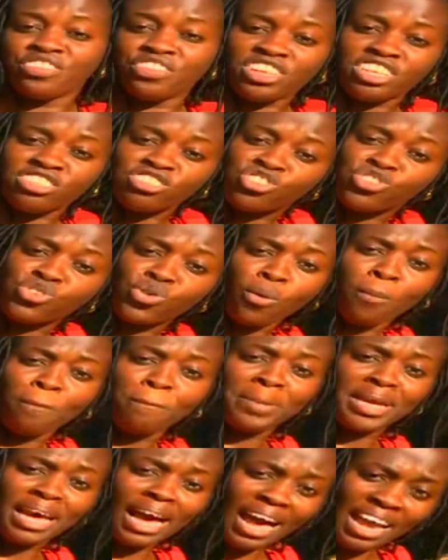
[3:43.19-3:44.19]
this
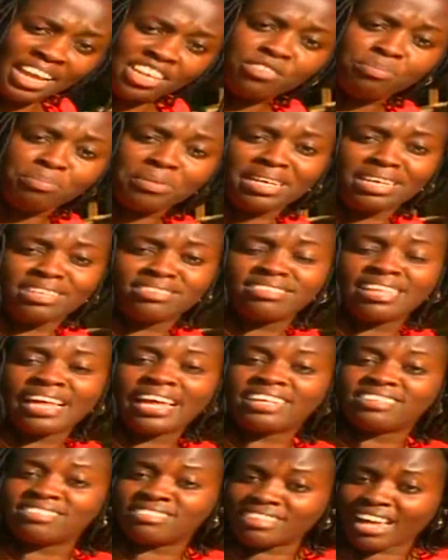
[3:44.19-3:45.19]
room behind me is the
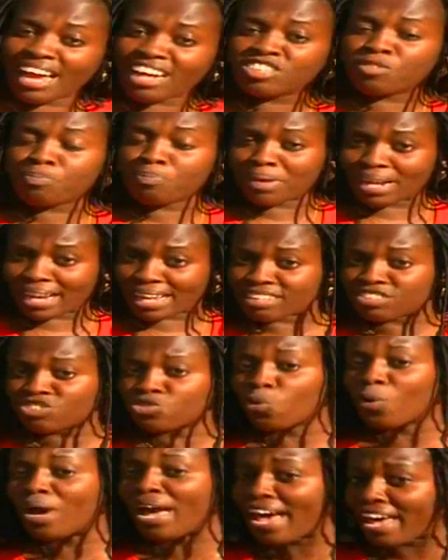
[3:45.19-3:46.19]
exact place
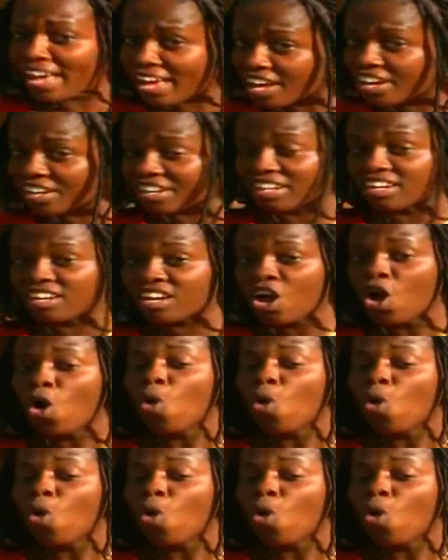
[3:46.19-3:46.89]
where Eric,